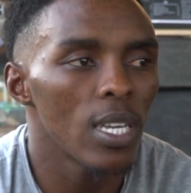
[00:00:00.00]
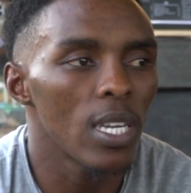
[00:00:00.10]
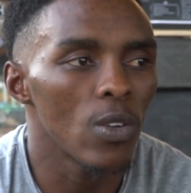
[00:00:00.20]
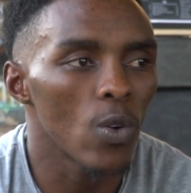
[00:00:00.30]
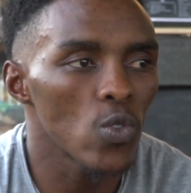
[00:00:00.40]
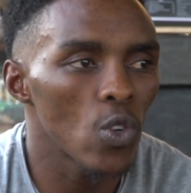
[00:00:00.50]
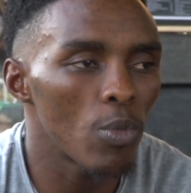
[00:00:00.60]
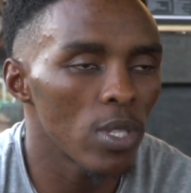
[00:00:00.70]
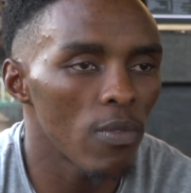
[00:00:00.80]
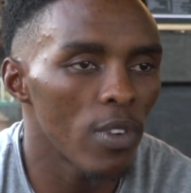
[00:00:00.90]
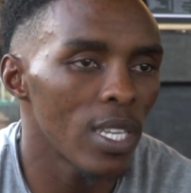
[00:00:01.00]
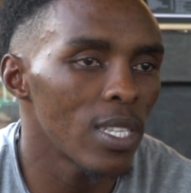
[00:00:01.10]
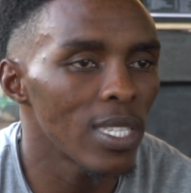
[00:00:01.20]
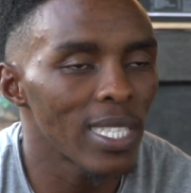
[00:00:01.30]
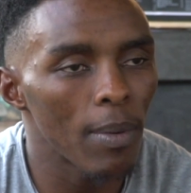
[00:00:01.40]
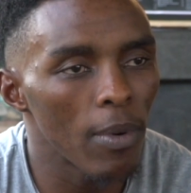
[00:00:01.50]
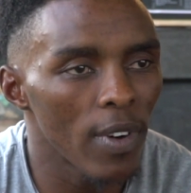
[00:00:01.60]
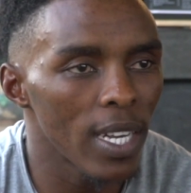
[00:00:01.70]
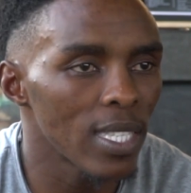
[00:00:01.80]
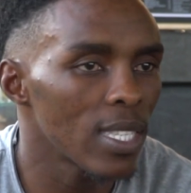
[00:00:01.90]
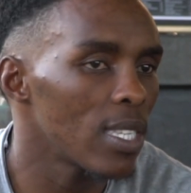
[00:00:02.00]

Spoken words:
It also motivates some of us.